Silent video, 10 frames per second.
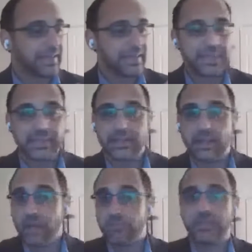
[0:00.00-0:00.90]
It
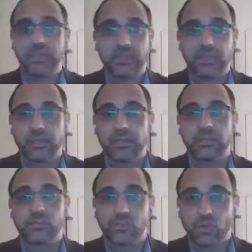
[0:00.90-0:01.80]
cannot be
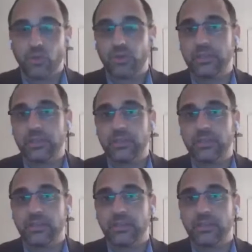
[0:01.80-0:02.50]
solely